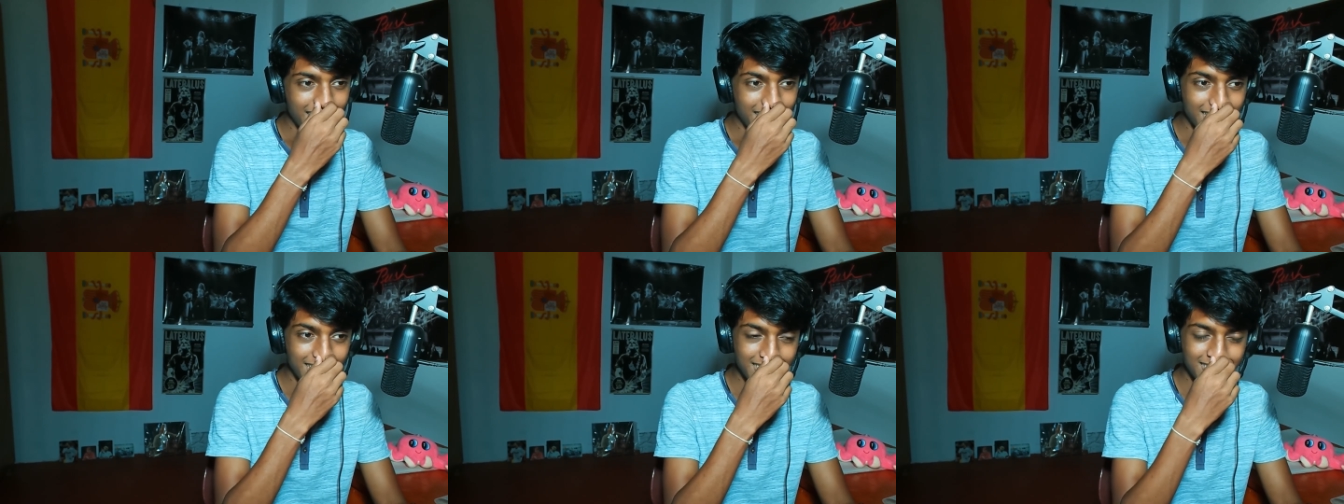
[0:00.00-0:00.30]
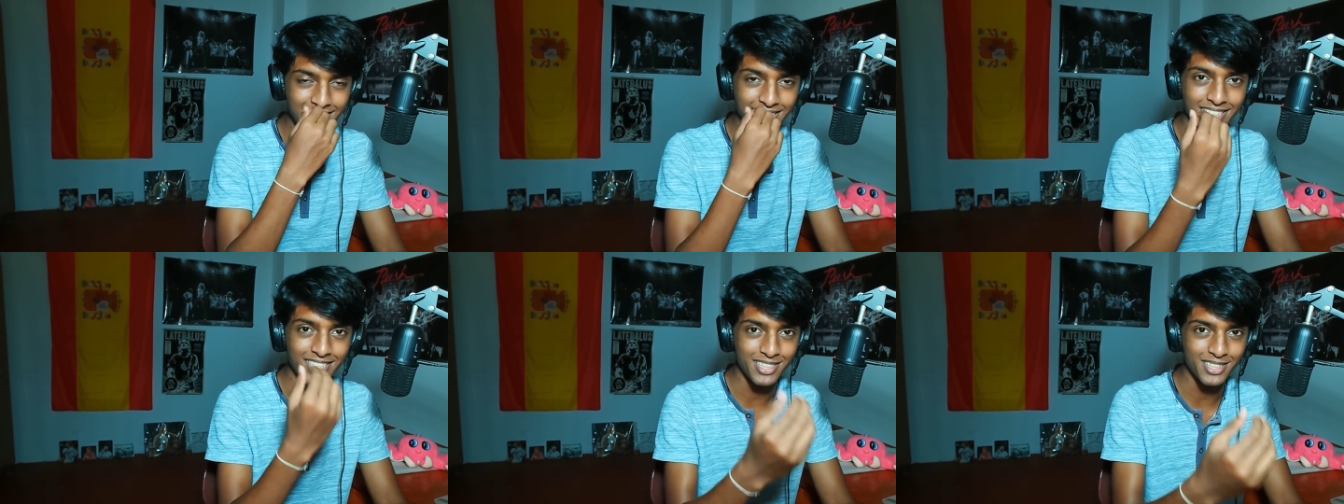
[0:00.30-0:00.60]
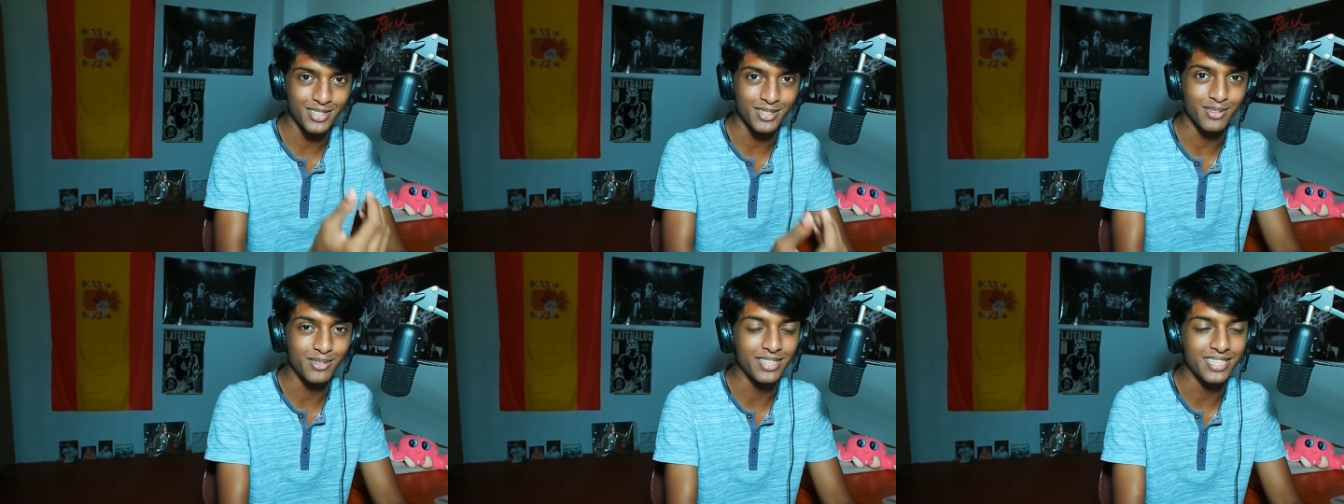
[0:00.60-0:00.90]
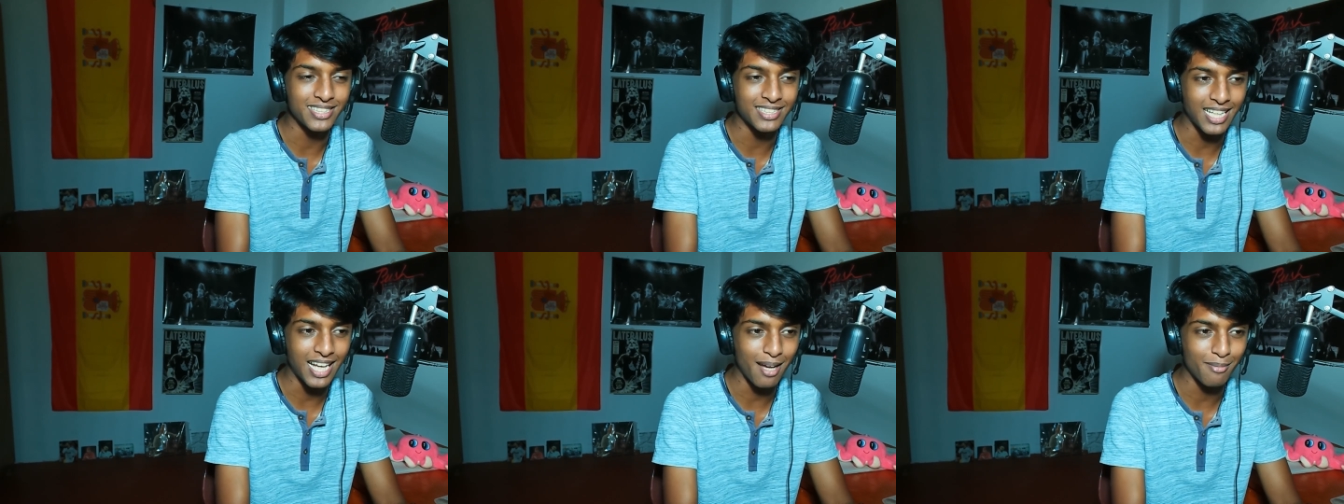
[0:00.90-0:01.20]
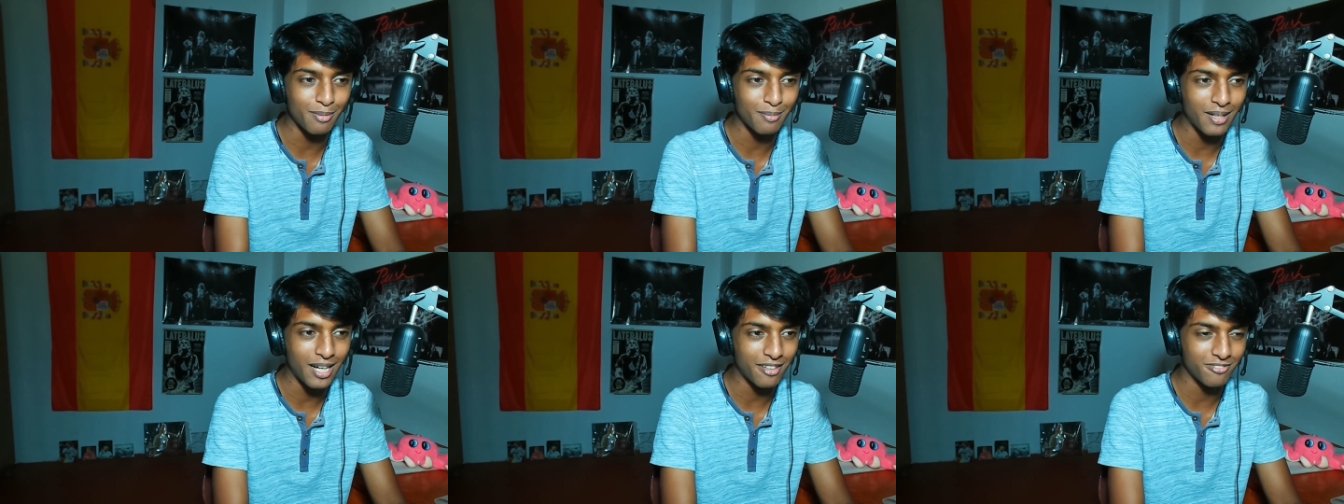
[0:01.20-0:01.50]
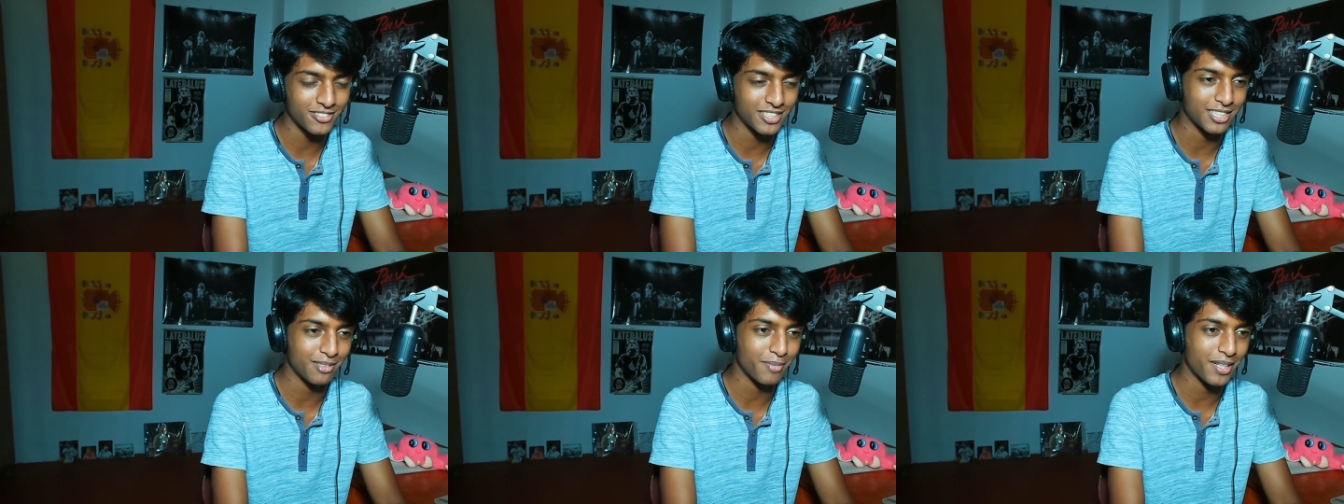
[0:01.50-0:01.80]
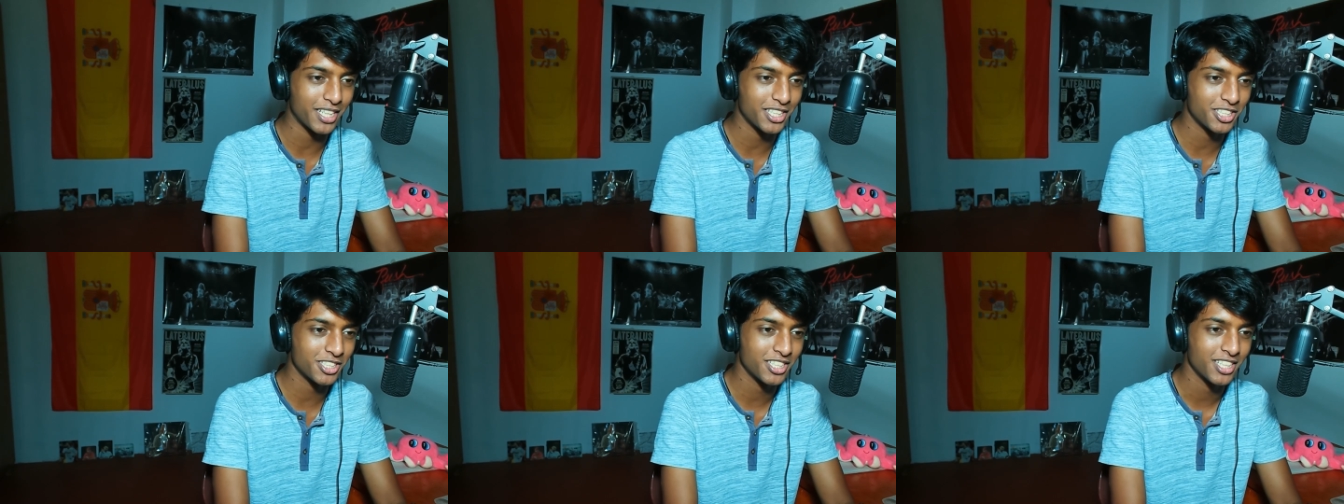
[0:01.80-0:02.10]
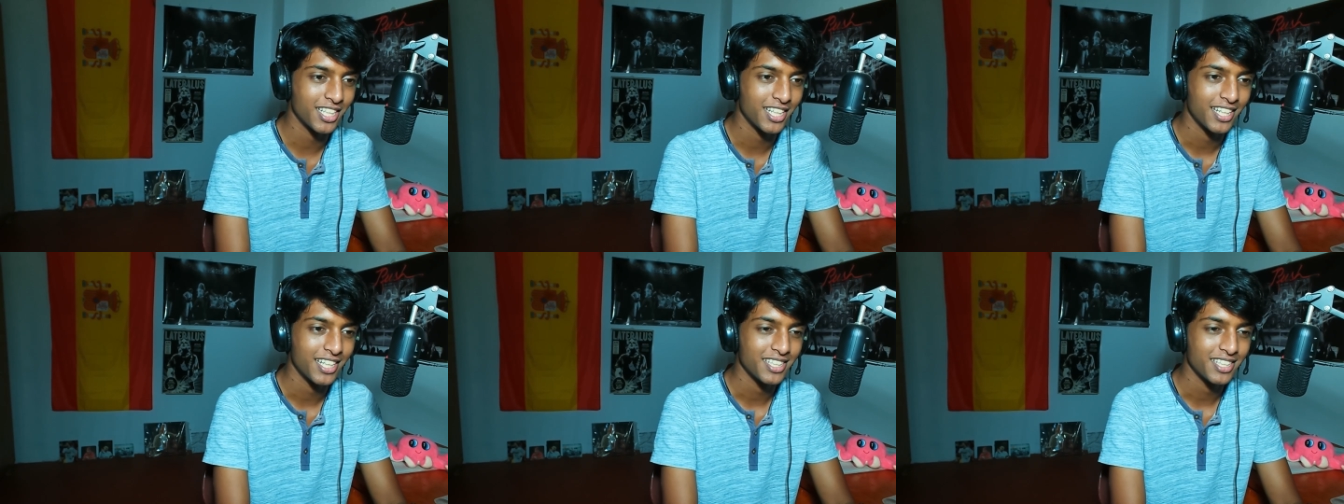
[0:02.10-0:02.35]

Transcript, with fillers: listening to this album After Image.